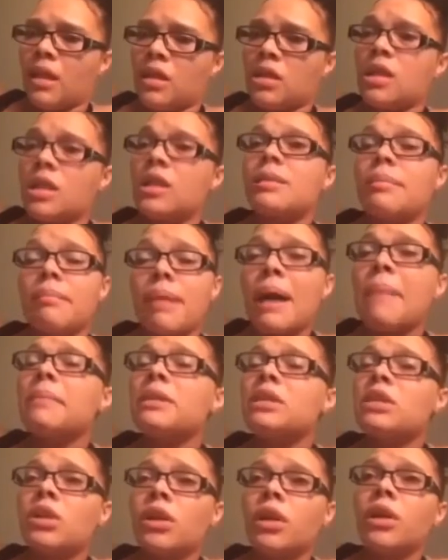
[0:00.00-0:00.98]
She is a
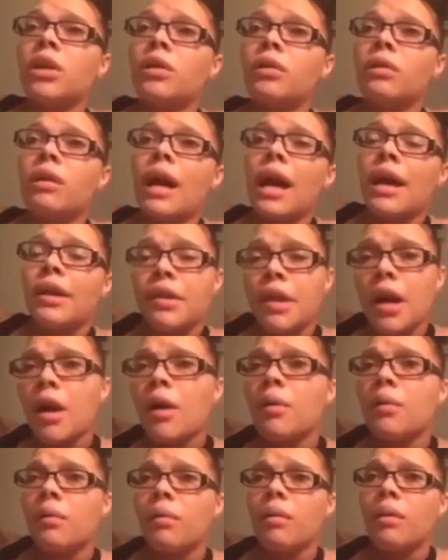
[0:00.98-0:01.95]
mama's girl. I
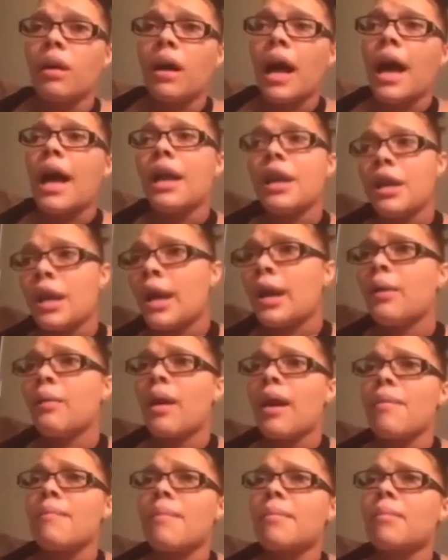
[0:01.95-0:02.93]
know. I know.
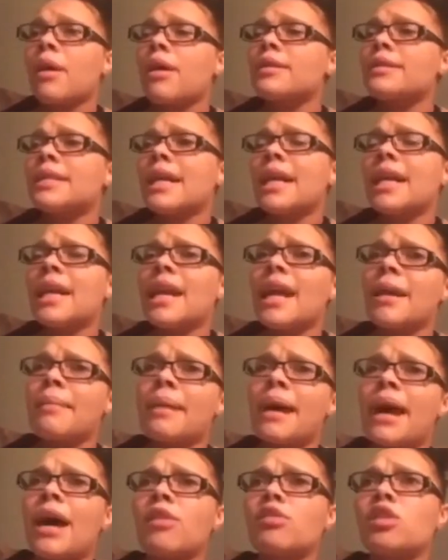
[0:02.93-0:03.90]
I remember her staying the night in
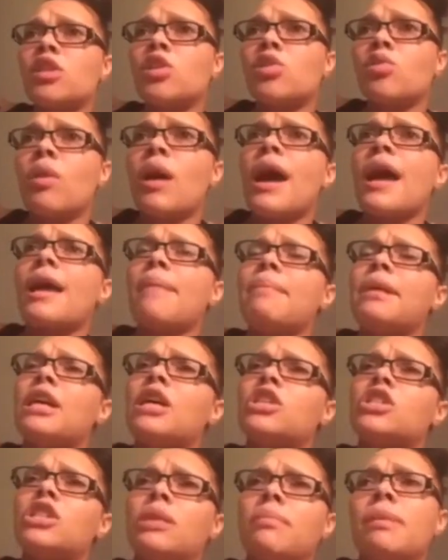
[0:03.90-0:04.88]
my house and crying
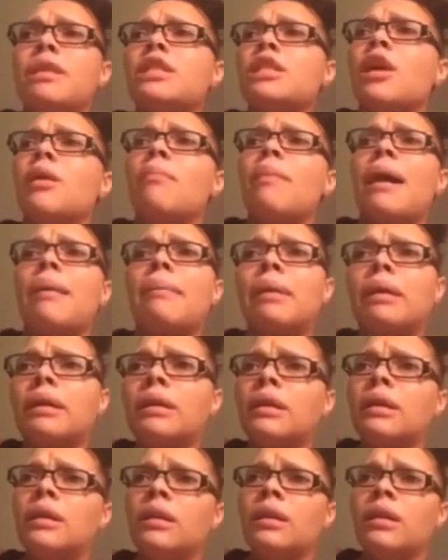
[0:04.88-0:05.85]
because she missed her mama.
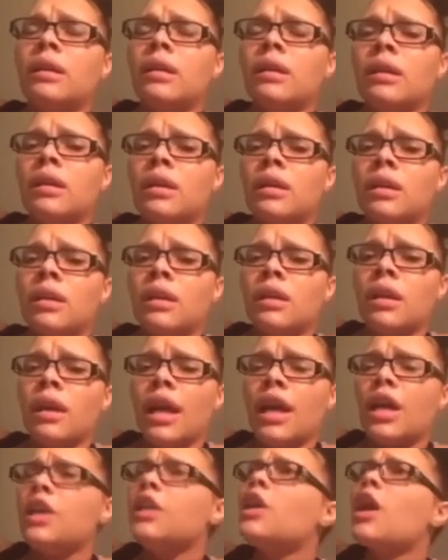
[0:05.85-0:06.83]

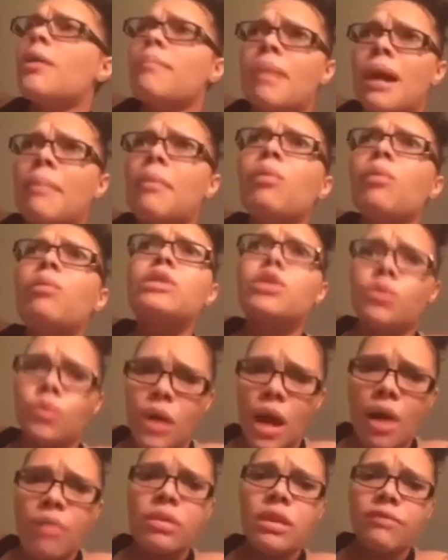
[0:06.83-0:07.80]
And her mama was
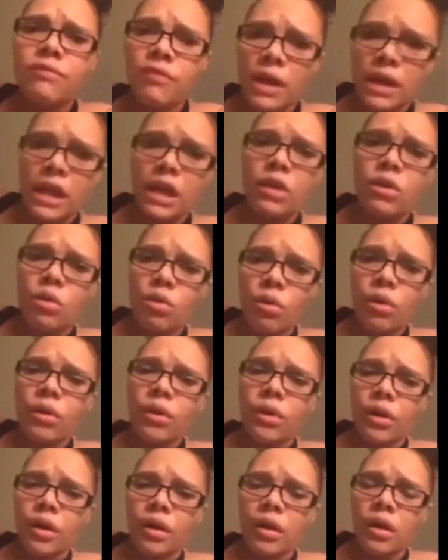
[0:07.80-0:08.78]
around the fucking
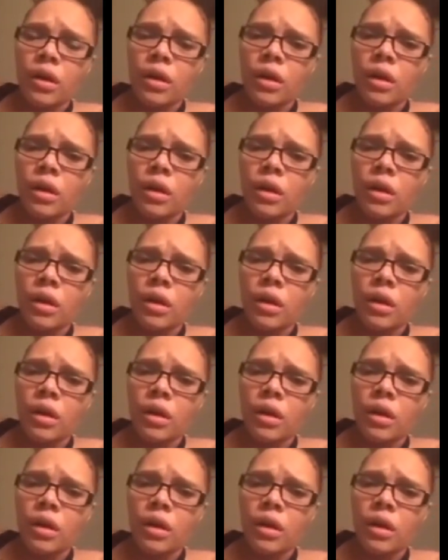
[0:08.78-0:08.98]
corner.